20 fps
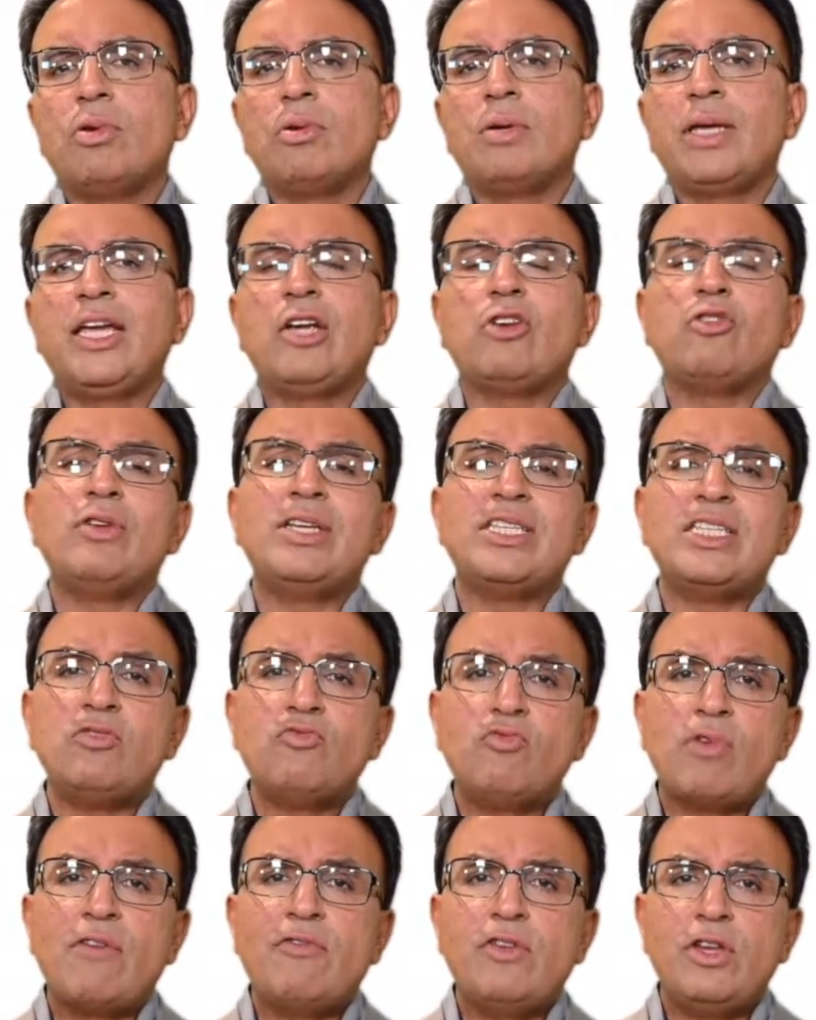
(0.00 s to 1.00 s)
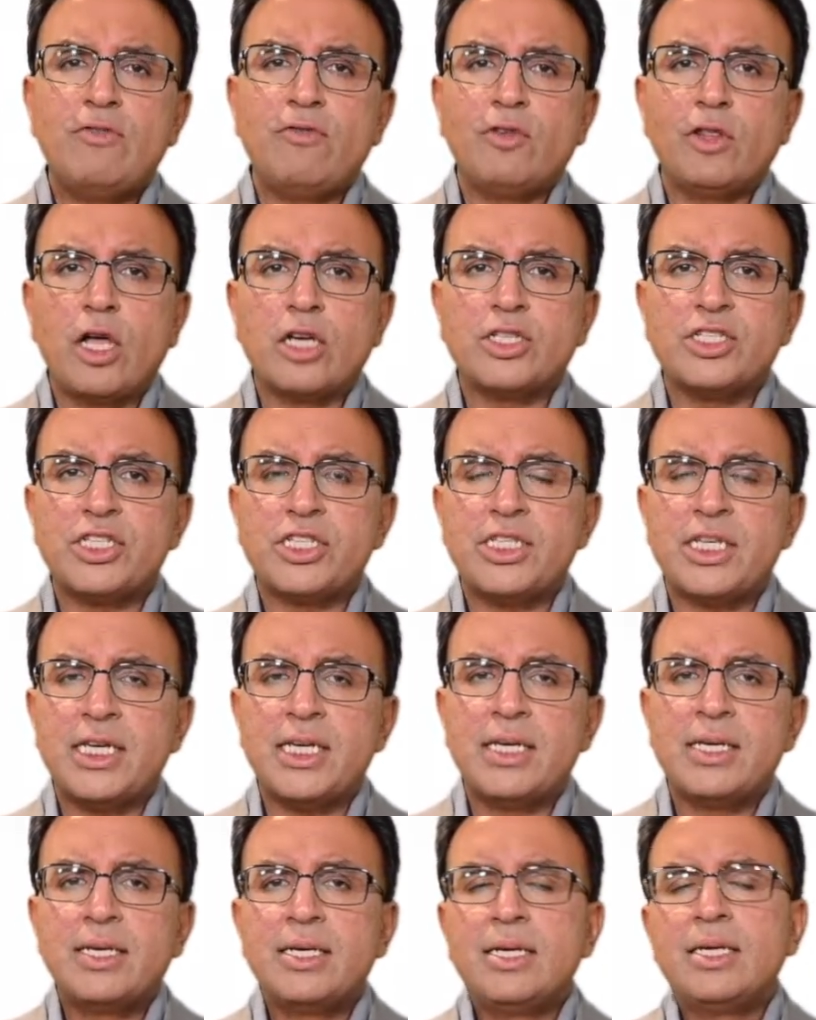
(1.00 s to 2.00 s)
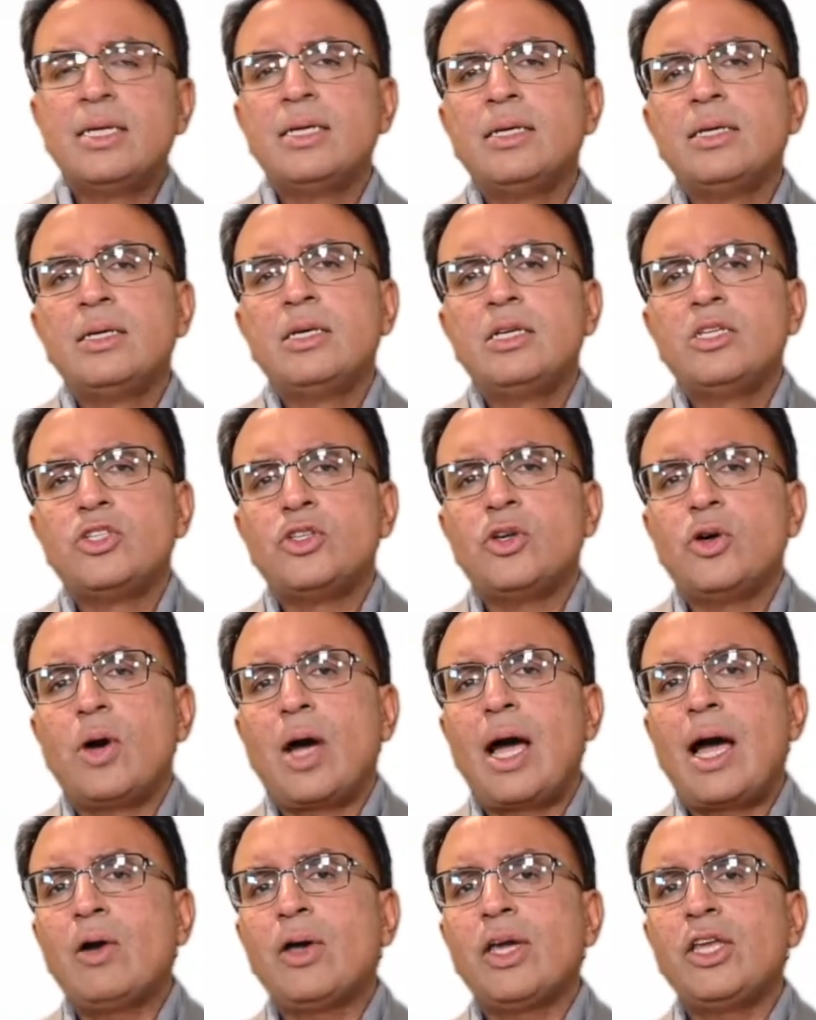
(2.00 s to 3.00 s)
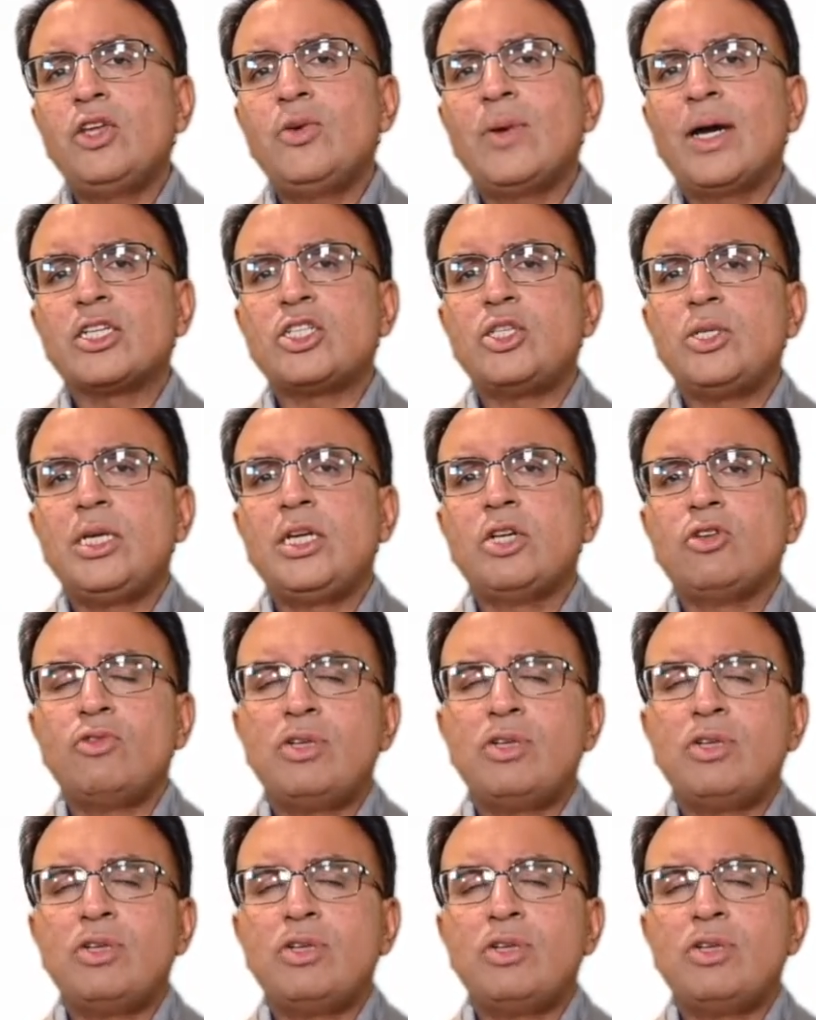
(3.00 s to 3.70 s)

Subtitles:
increasing revenue velocity. So how can you actually increase